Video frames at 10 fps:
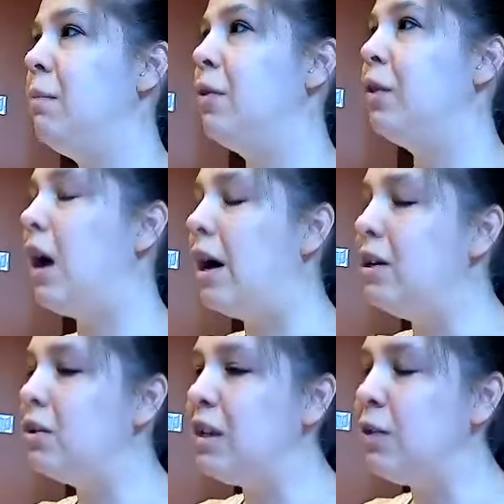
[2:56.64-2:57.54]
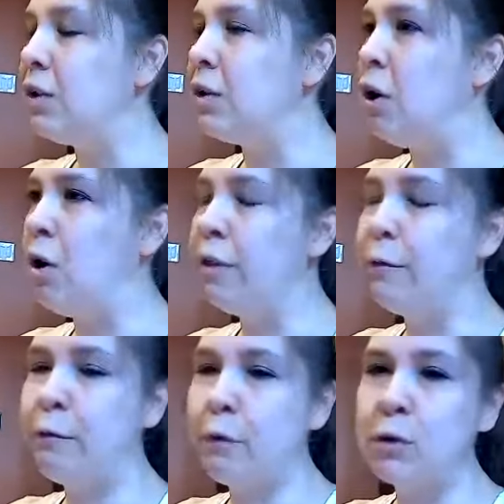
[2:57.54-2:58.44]
but the underneath it all,
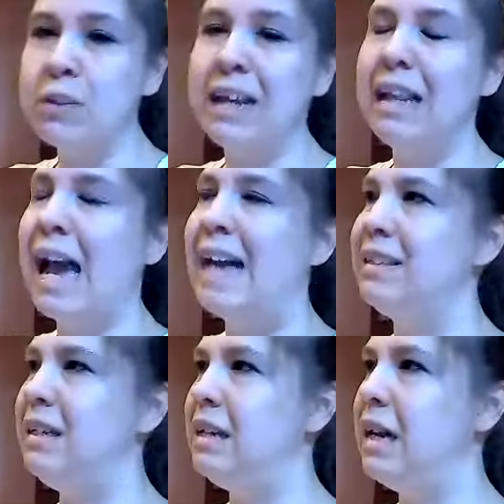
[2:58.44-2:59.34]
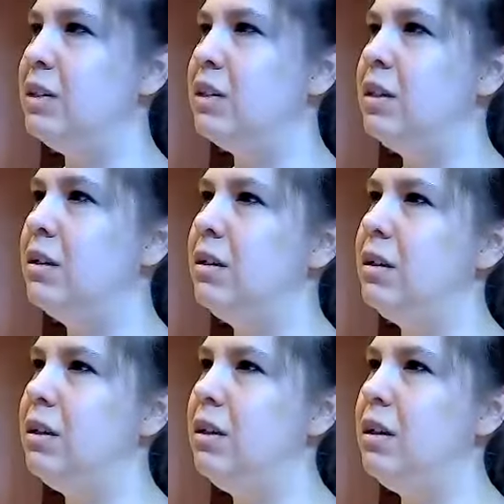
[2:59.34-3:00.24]
the first and last intention
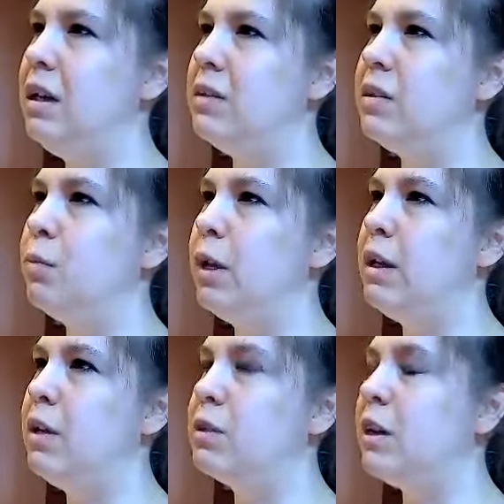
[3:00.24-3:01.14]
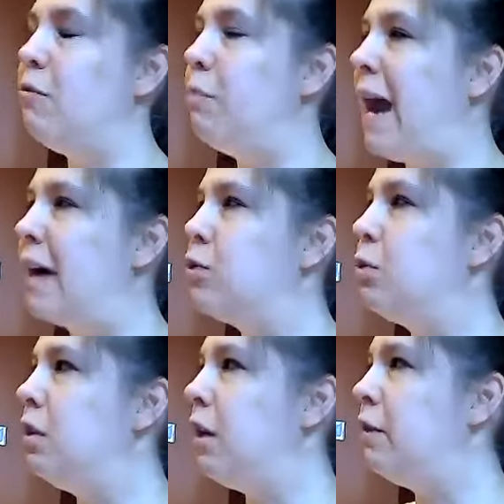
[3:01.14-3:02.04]
is to bring yourself back
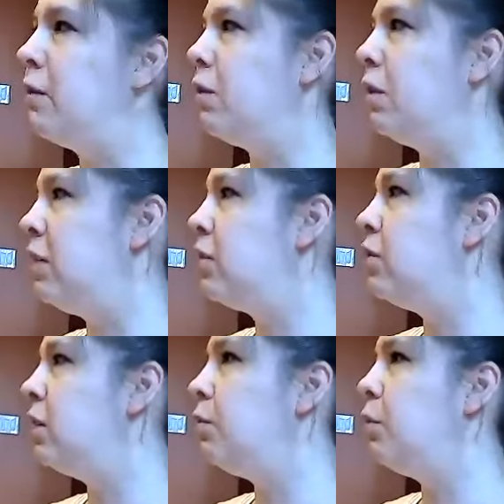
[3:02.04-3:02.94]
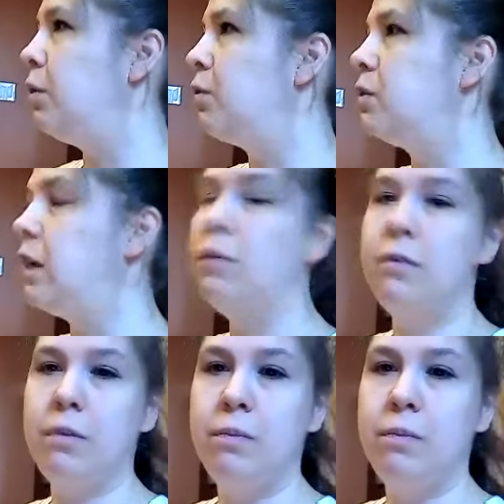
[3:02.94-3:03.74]
to a loving relationship with yourself,